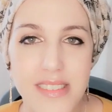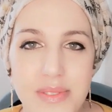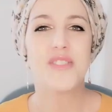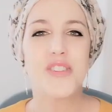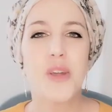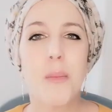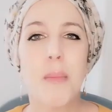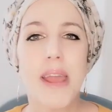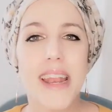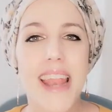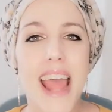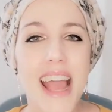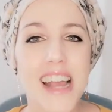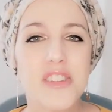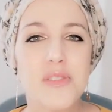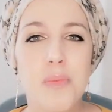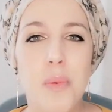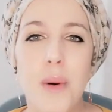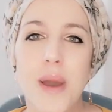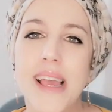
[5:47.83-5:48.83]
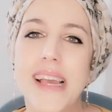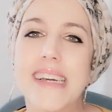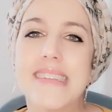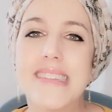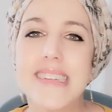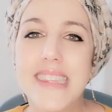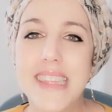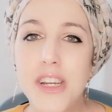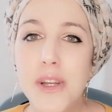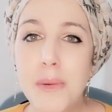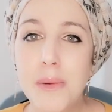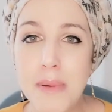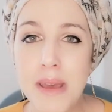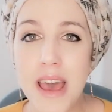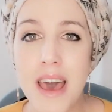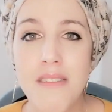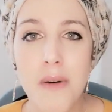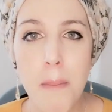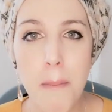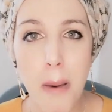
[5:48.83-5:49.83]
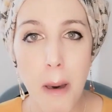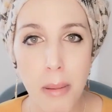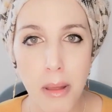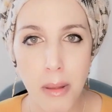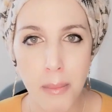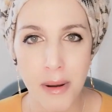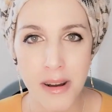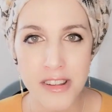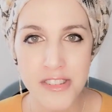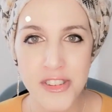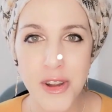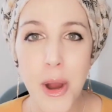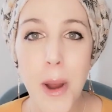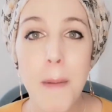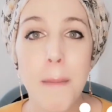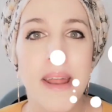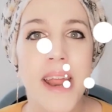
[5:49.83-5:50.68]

So my next point is a little bit of a bubble burster,